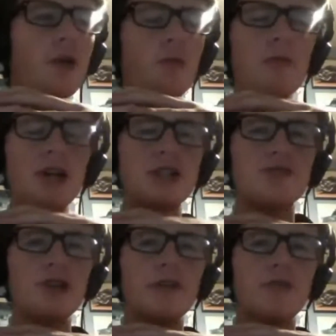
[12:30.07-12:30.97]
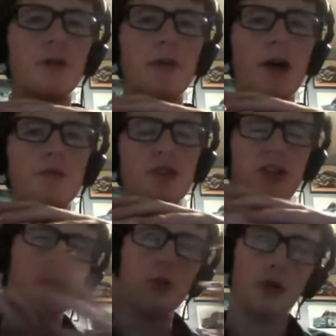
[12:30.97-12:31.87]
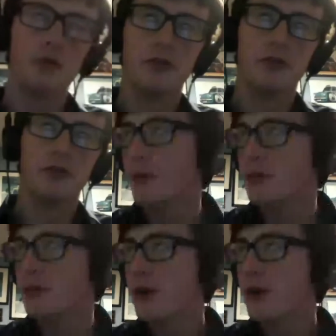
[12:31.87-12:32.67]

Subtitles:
I missed really from that episode, I know we're not really talking about Deep